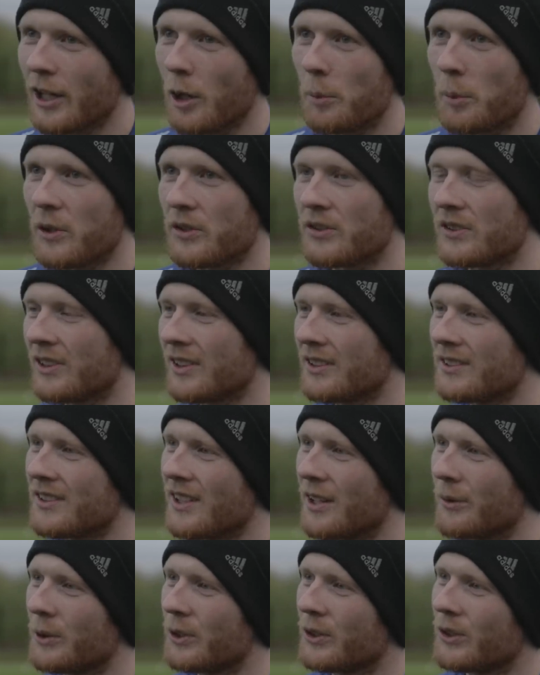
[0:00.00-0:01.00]
Get up at six,
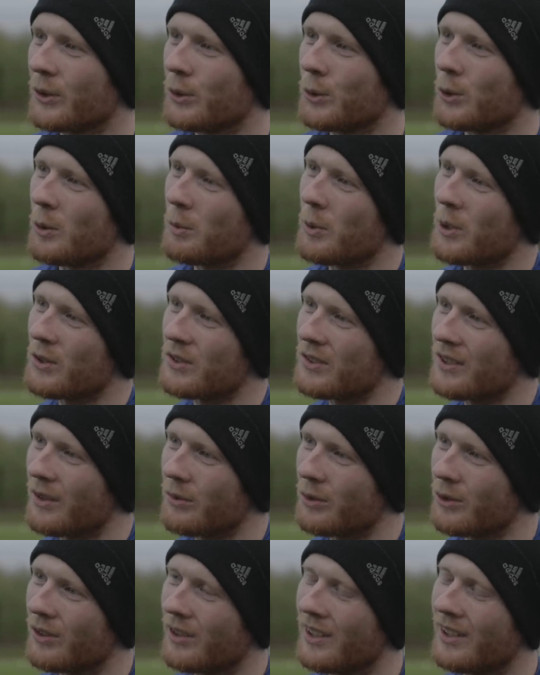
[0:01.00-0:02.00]
start work at quarter past
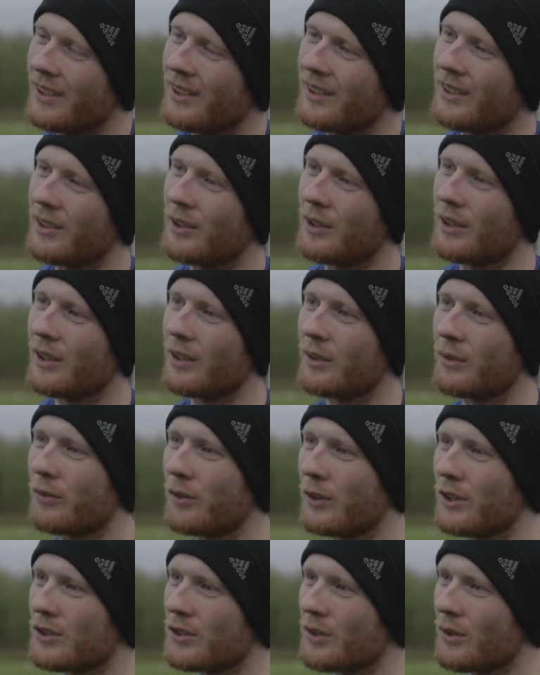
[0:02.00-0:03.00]
seven, uh,
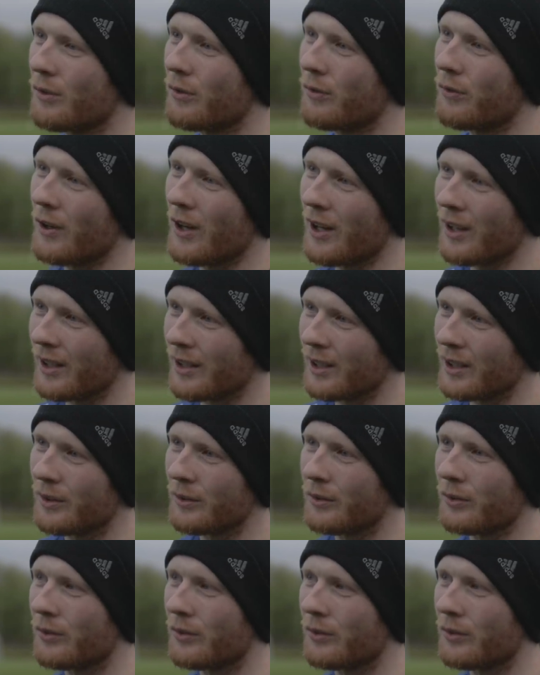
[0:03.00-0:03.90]
finish at five.